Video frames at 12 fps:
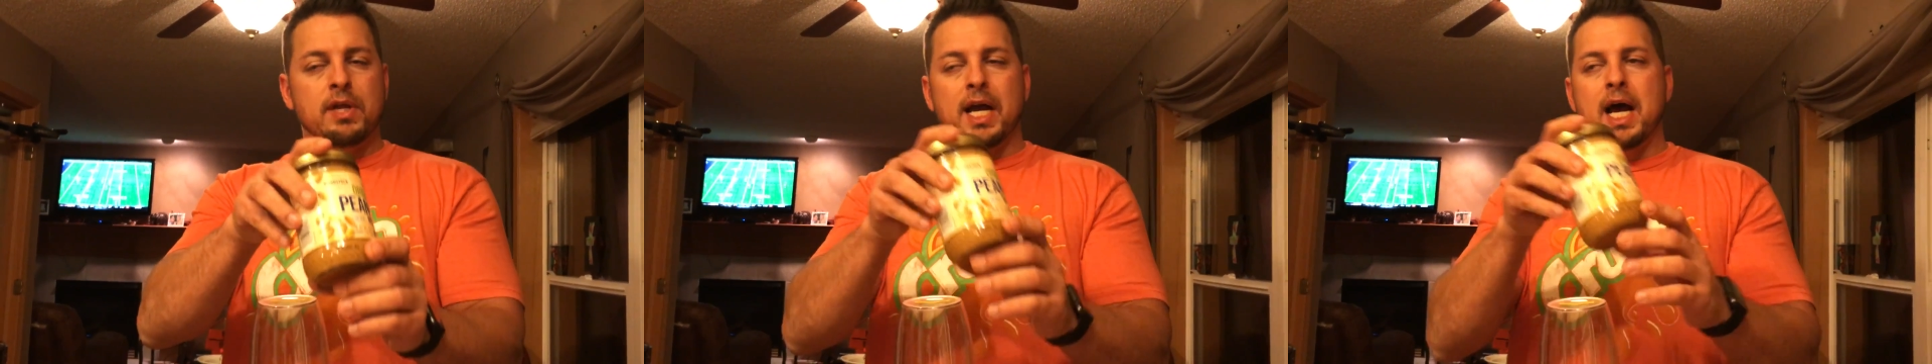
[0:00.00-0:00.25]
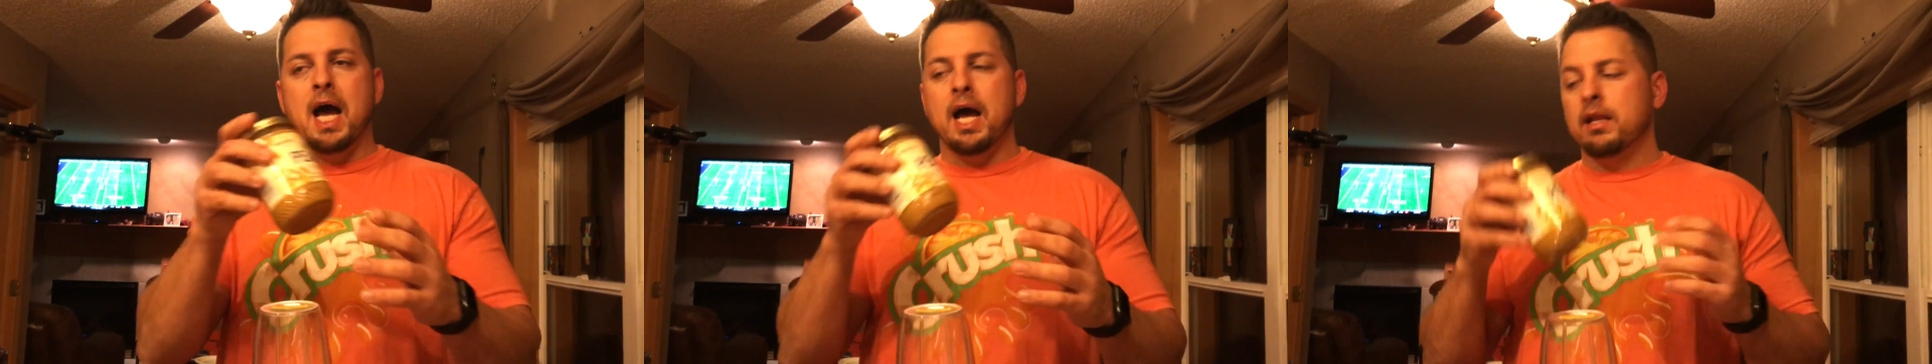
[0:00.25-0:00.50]

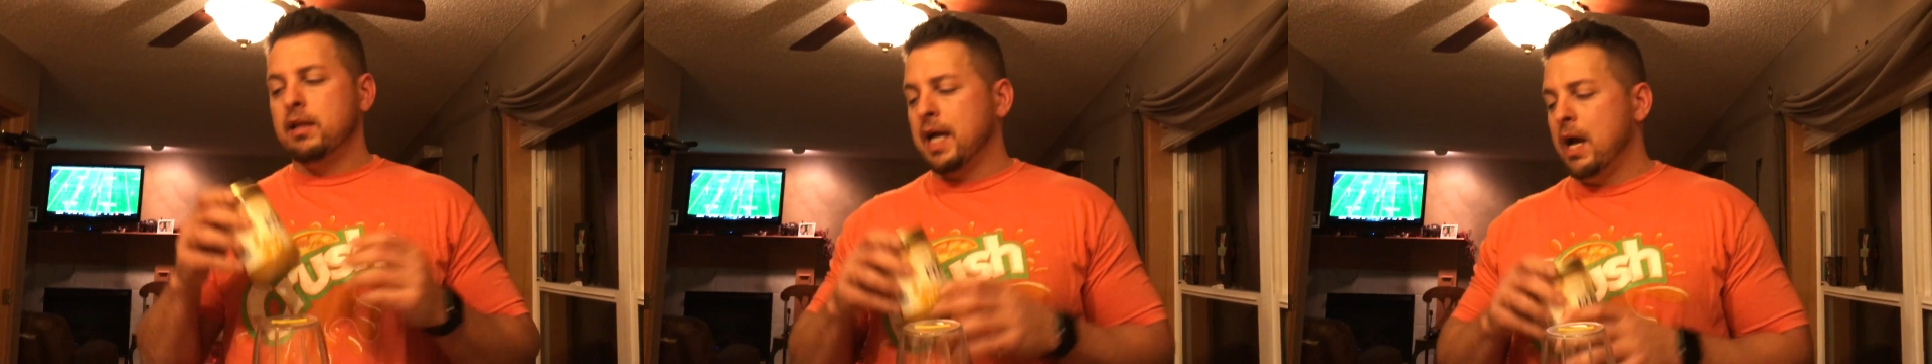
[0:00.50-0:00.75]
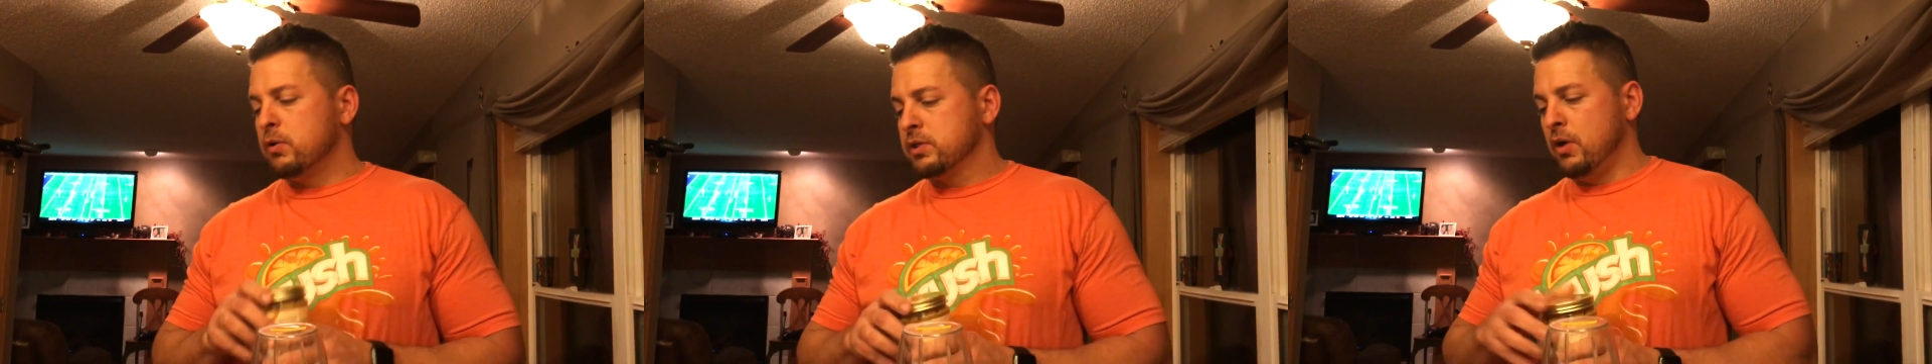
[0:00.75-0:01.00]
Like
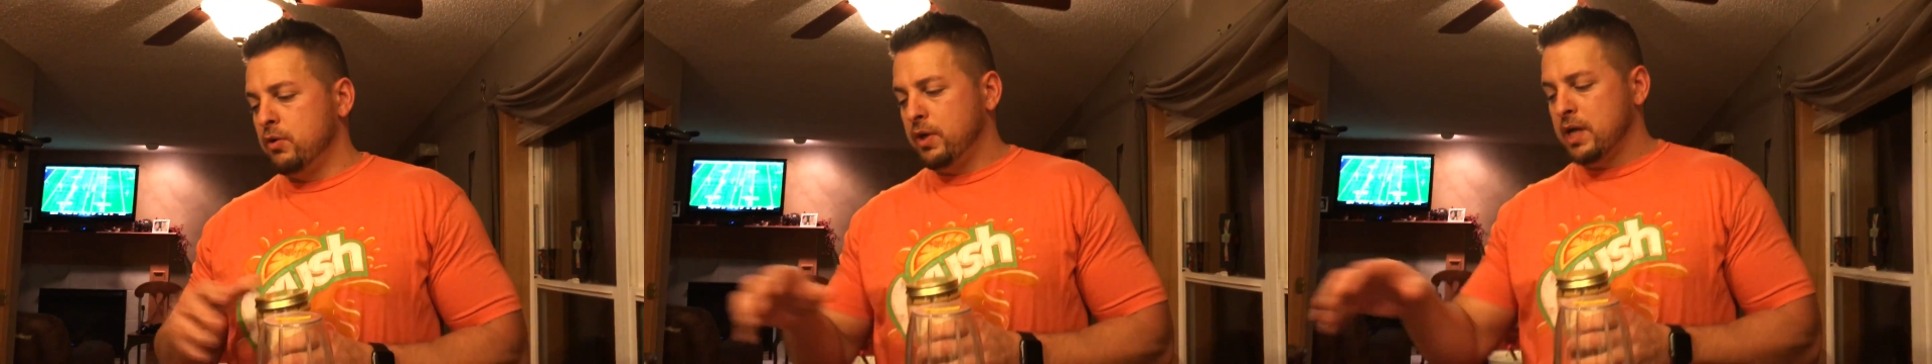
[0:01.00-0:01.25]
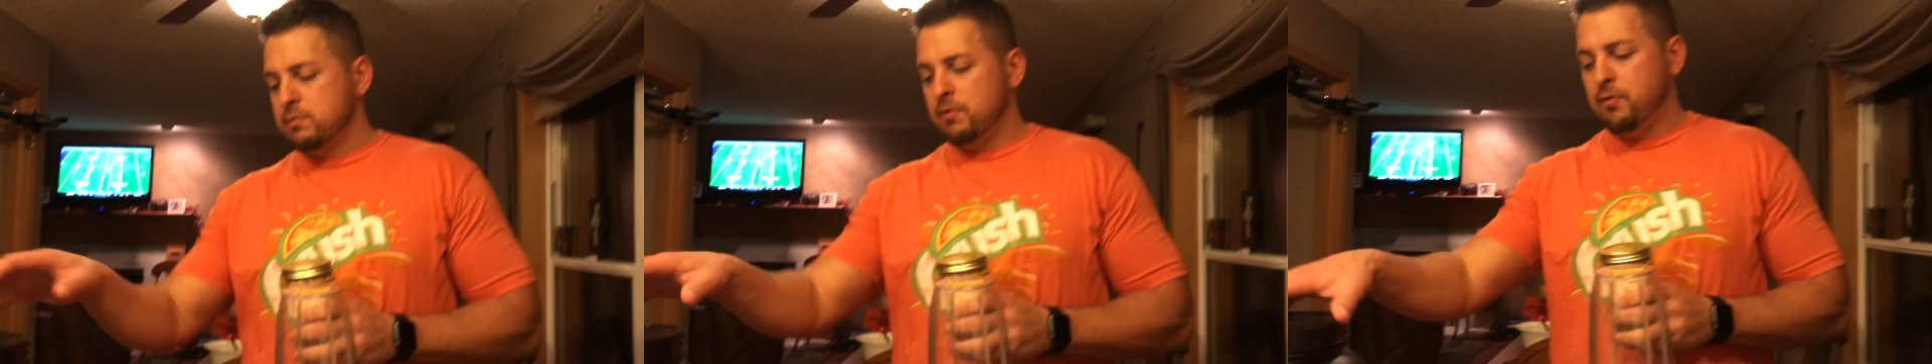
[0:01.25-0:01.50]
I was telling you
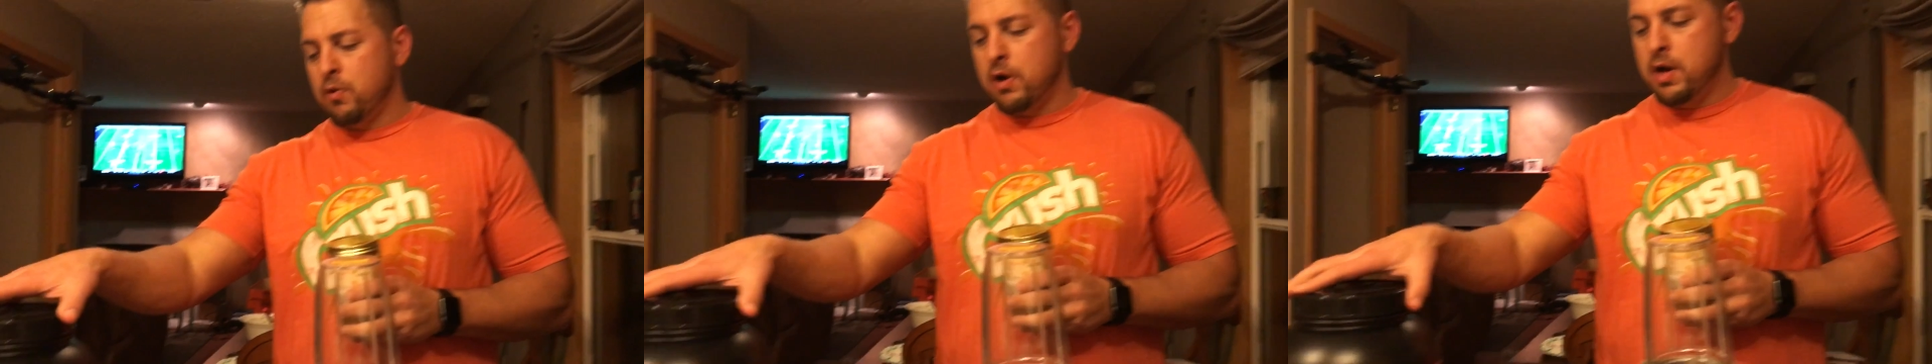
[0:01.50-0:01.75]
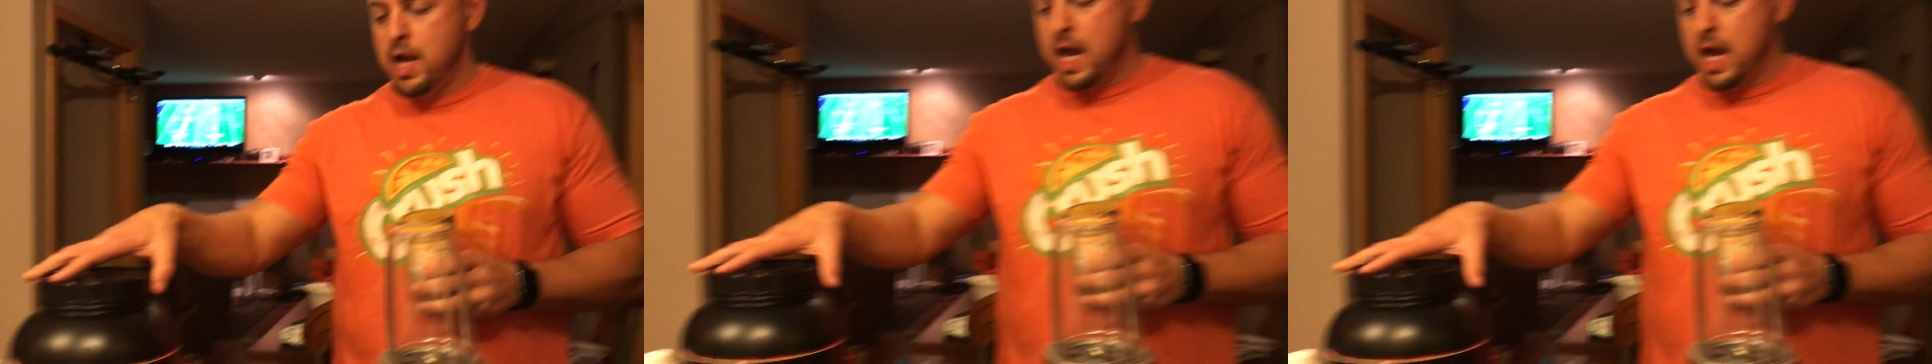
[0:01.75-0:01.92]
guys before,